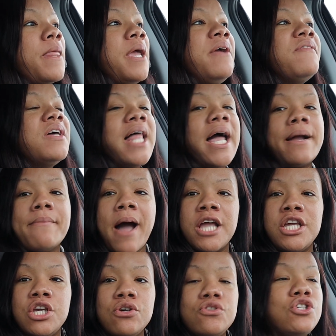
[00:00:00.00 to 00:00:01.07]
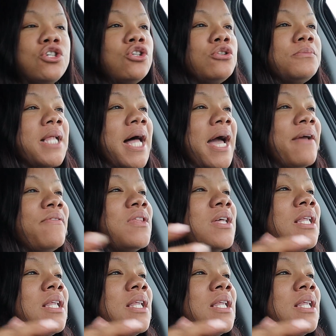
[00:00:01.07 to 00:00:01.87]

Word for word: even like my YouTube life.